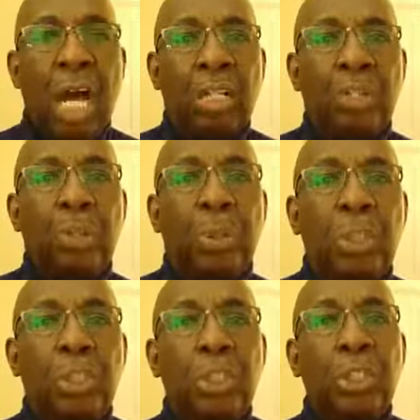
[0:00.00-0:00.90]
are you
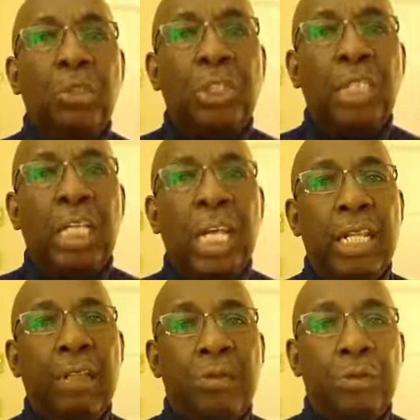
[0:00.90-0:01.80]
producing
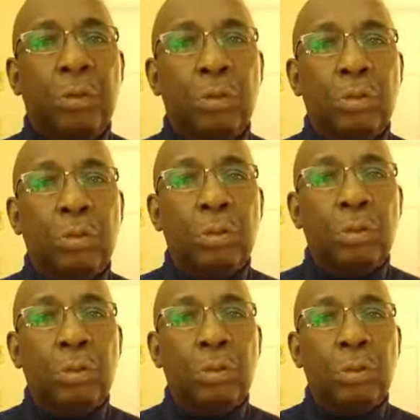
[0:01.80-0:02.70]
any fruit?
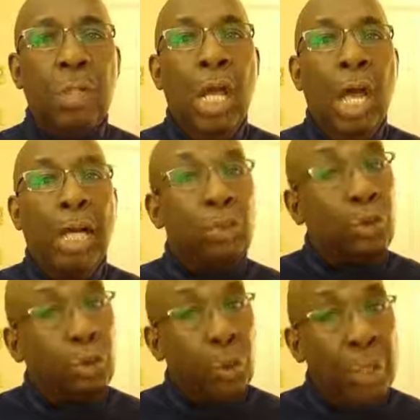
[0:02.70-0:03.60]
A
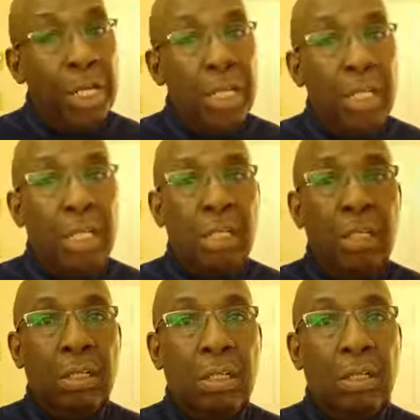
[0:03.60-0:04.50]
tree